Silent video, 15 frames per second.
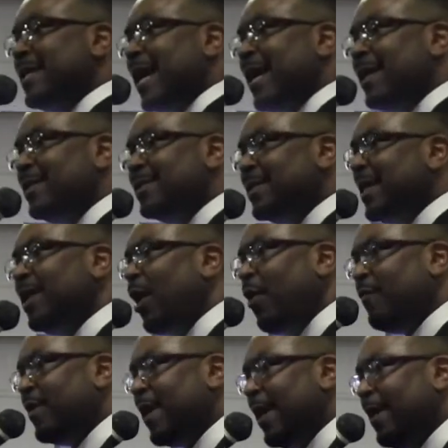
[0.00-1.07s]
sites. Get
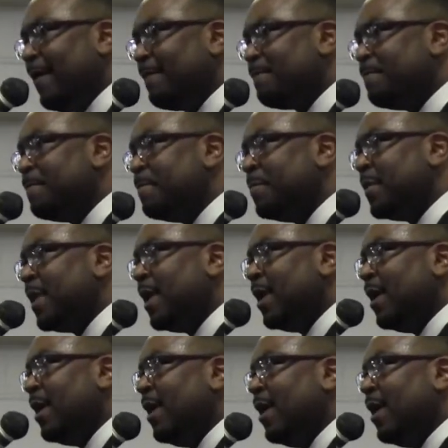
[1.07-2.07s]
off of that.